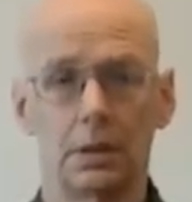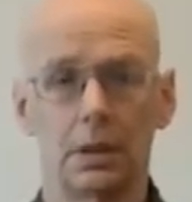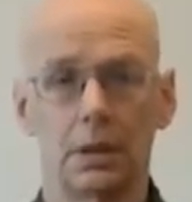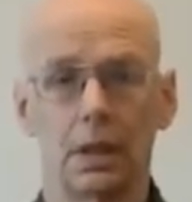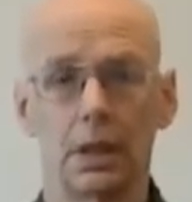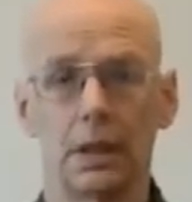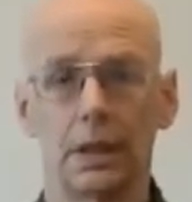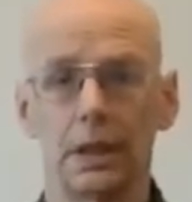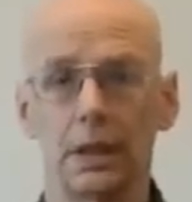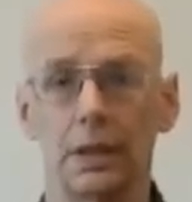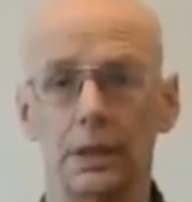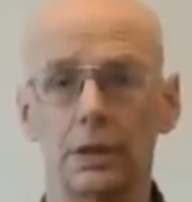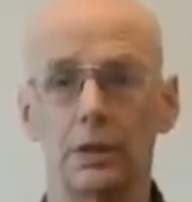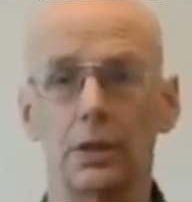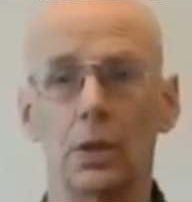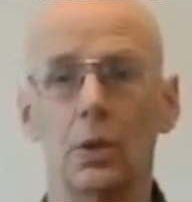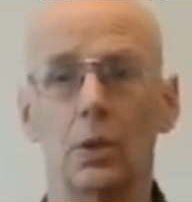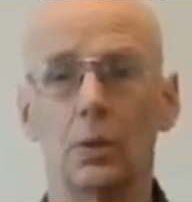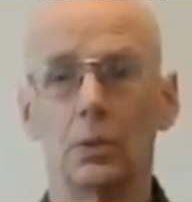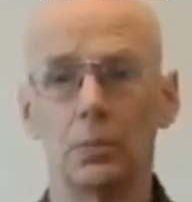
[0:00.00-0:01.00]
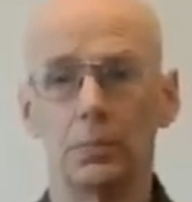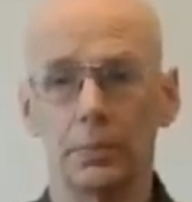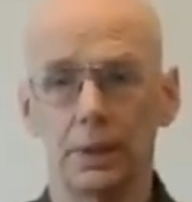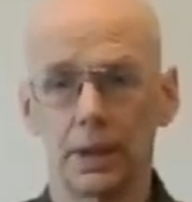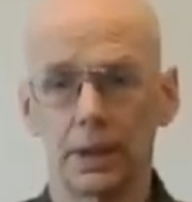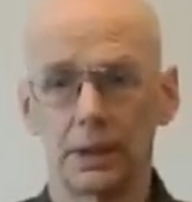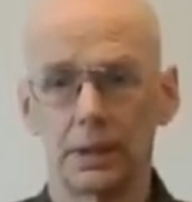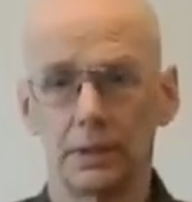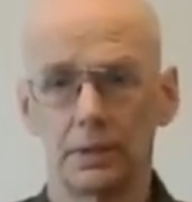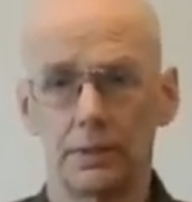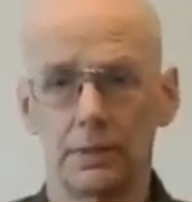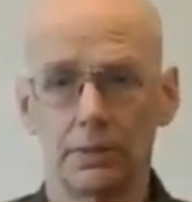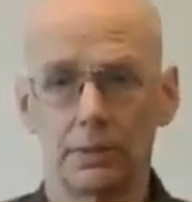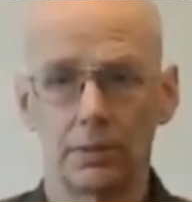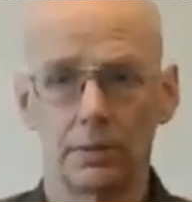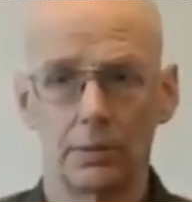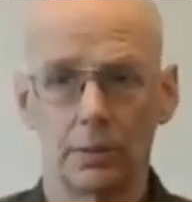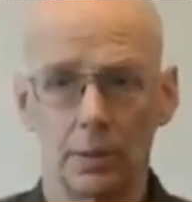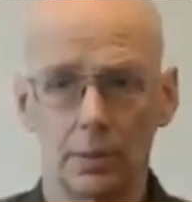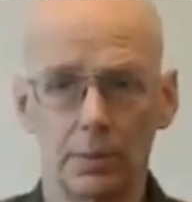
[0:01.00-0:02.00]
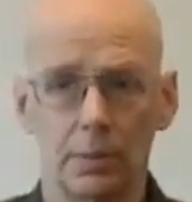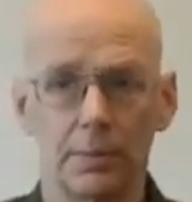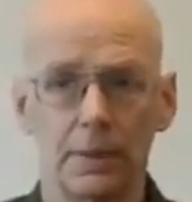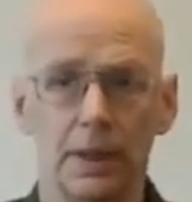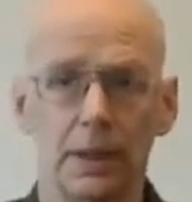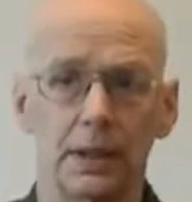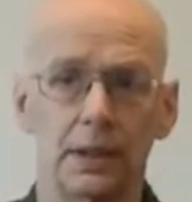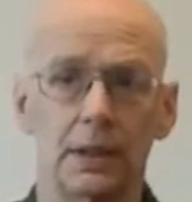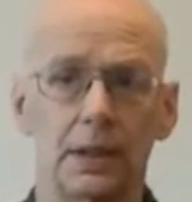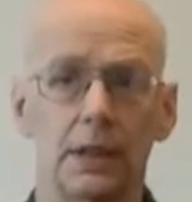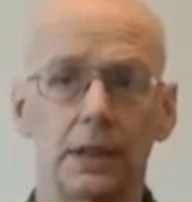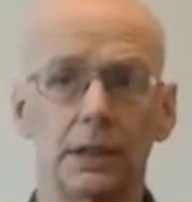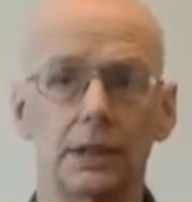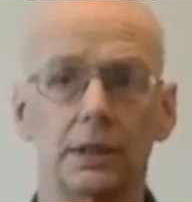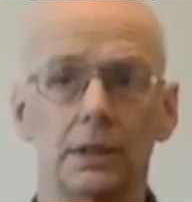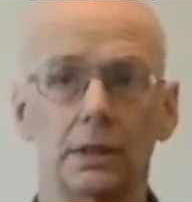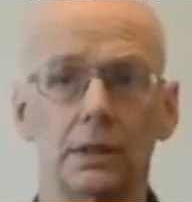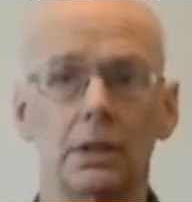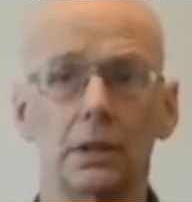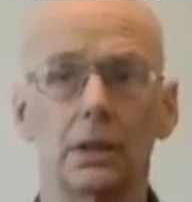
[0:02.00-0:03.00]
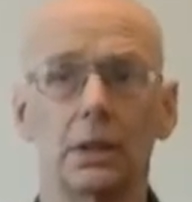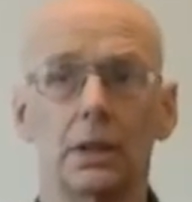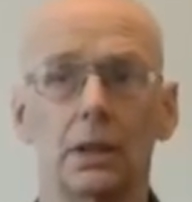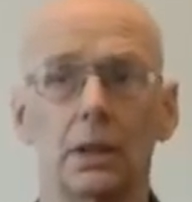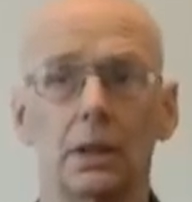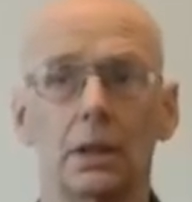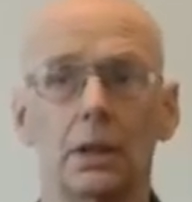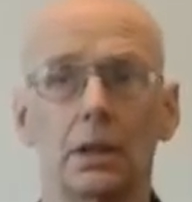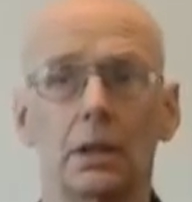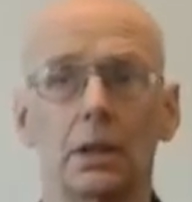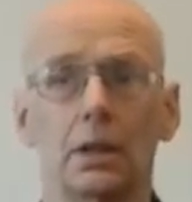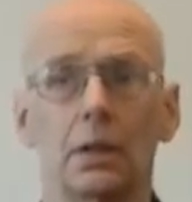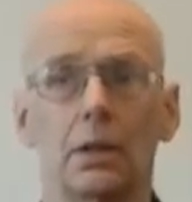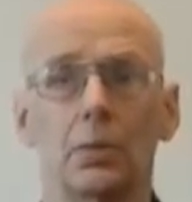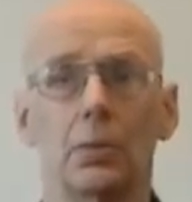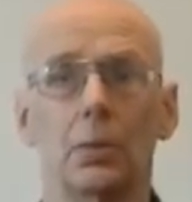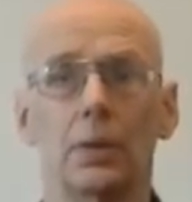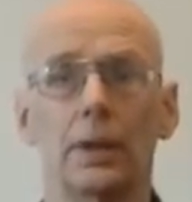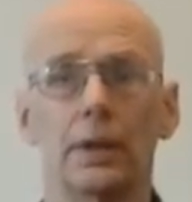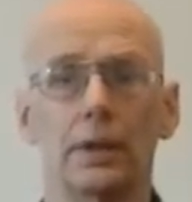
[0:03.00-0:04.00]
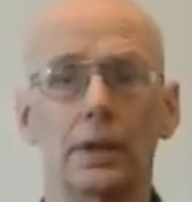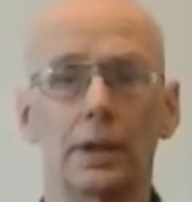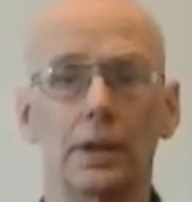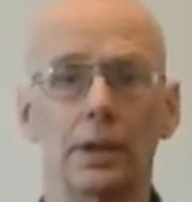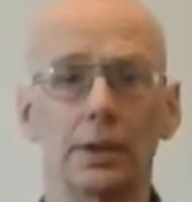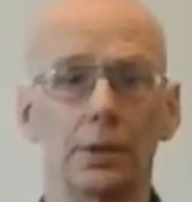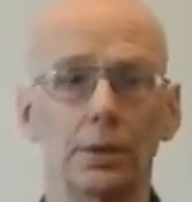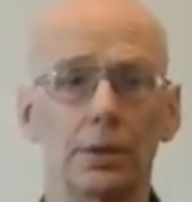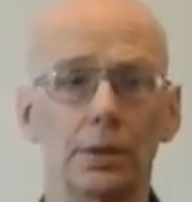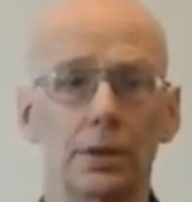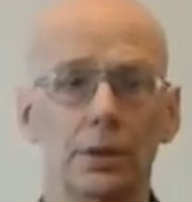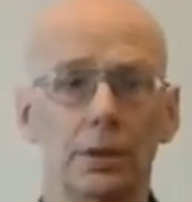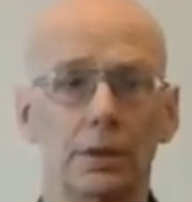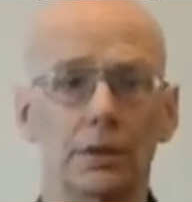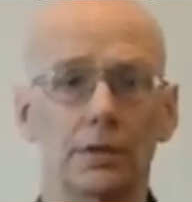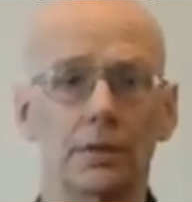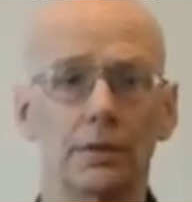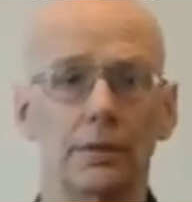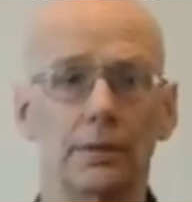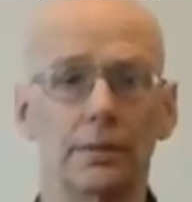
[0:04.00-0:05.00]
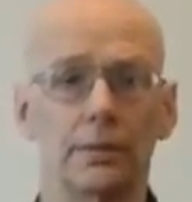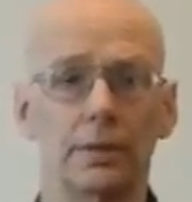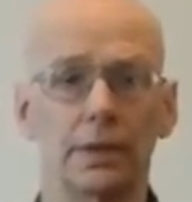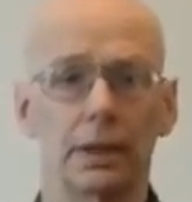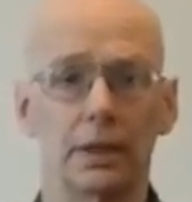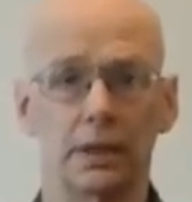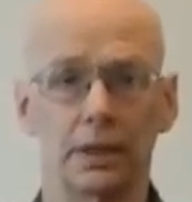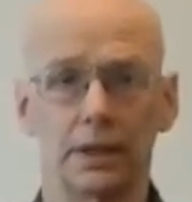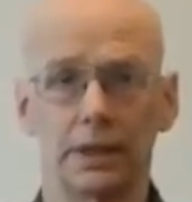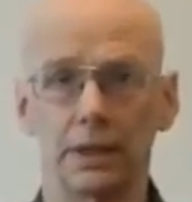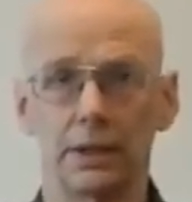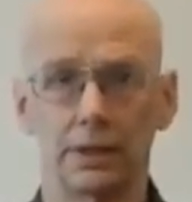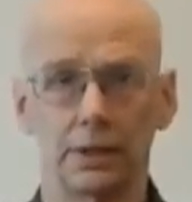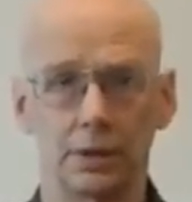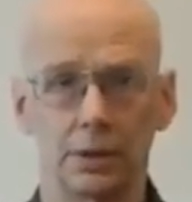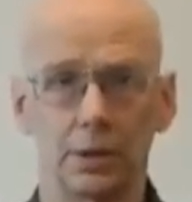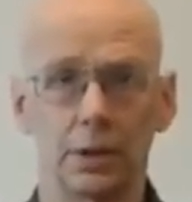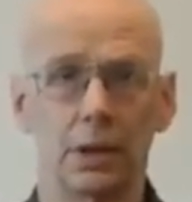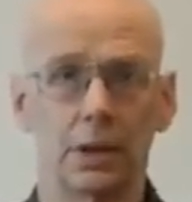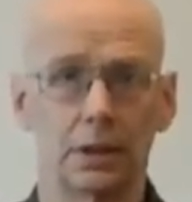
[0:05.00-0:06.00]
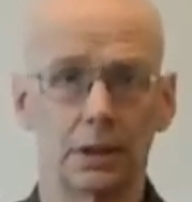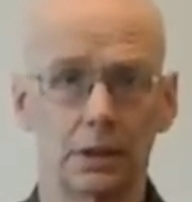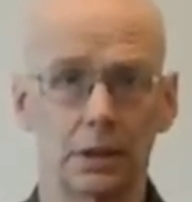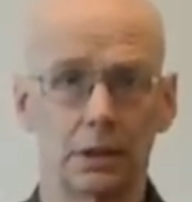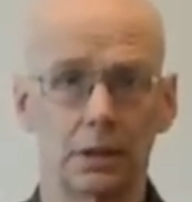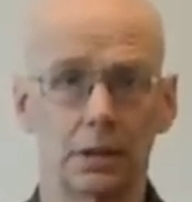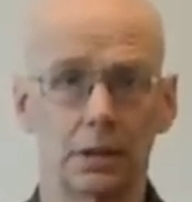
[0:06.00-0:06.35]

Again, don't mix formal meditation with the use of illegal drugs.